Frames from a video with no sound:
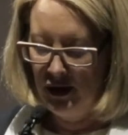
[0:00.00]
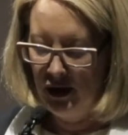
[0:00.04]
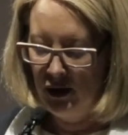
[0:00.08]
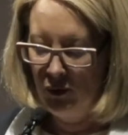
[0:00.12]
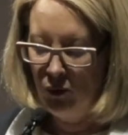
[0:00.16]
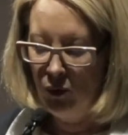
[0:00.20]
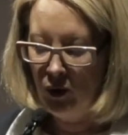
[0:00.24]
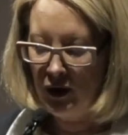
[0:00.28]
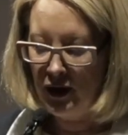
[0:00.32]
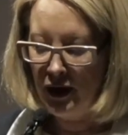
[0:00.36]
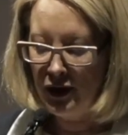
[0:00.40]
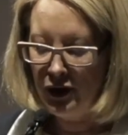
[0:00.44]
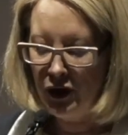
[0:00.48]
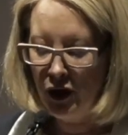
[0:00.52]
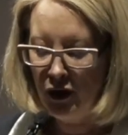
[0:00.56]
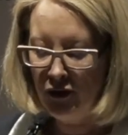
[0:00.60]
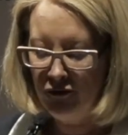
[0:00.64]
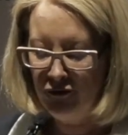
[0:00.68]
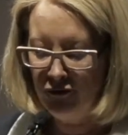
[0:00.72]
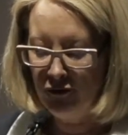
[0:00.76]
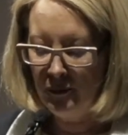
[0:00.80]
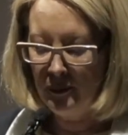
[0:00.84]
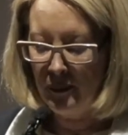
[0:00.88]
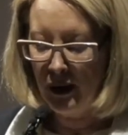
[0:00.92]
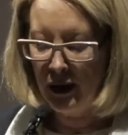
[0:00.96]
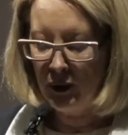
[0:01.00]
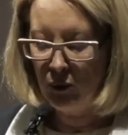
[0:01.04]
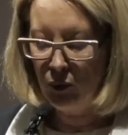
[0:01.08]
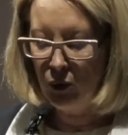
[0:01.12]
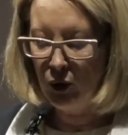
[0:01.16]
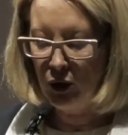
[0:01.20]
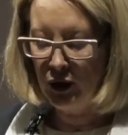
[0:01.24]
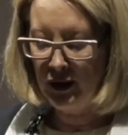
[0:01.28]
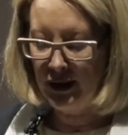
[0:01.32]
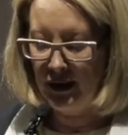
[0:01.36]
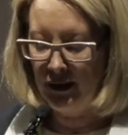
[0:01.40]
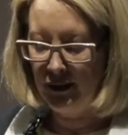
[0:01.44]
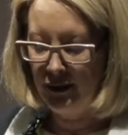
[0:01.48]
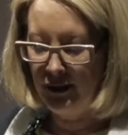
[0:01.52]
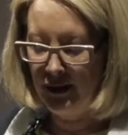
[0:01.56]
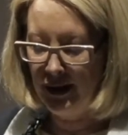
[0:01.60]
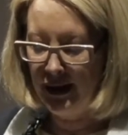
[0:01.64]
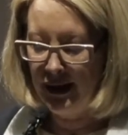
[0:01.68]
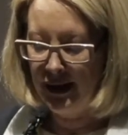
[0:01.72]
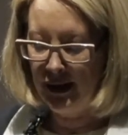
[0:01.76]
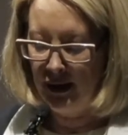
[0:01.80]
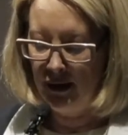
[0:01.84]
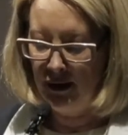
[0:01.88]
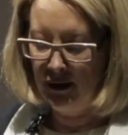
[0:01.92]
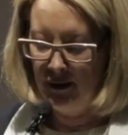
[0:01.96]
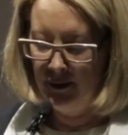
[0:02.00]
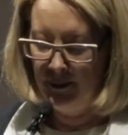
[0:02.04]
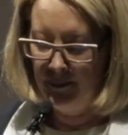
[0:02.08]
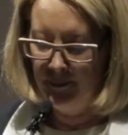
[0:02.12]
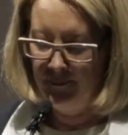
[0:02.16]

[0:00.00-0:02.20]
what I know from my work there